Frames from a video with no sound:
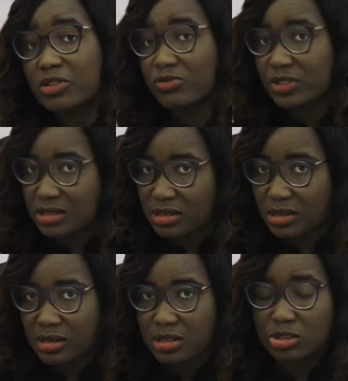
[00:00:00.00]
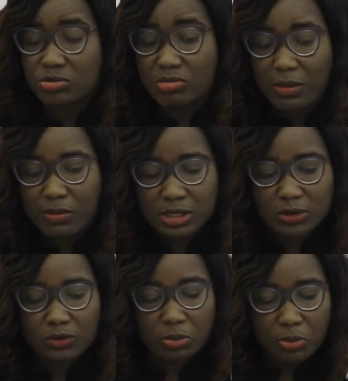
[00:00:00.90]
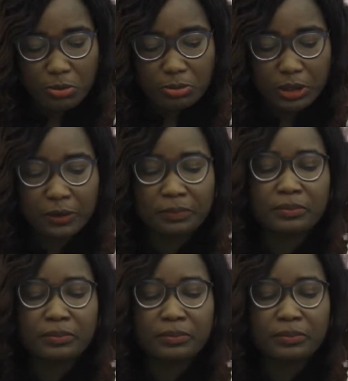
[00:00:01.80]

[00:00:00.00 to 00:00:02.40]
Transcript: risk to members of the public.